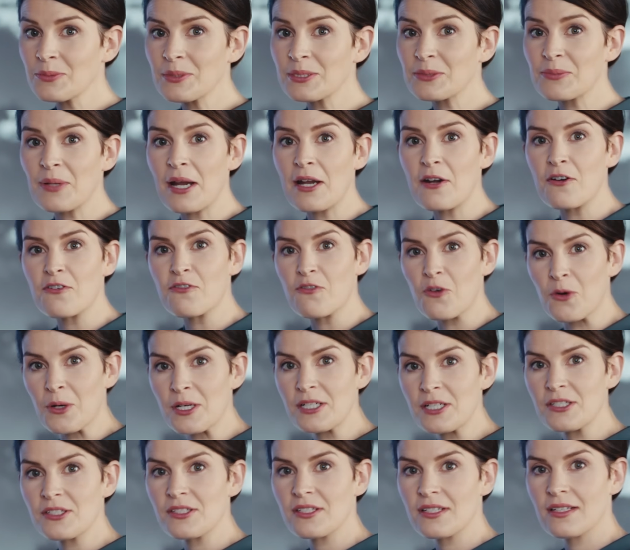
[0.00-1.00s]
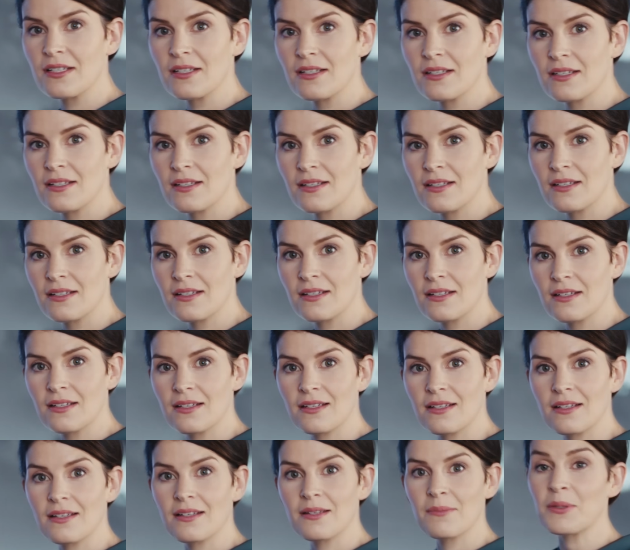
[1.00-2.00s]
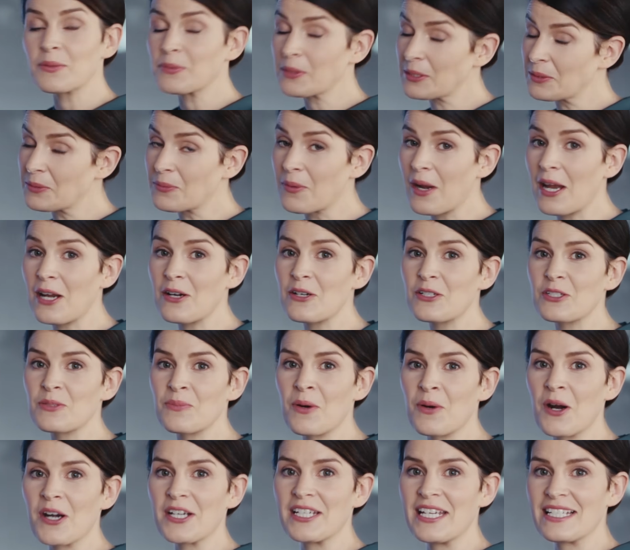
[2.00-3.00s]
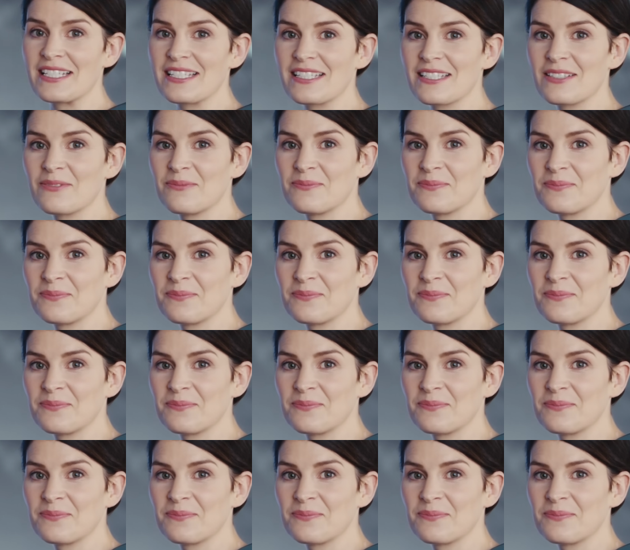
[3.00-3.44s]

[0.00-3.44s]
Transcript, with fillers: with greater force, but with greater smartness.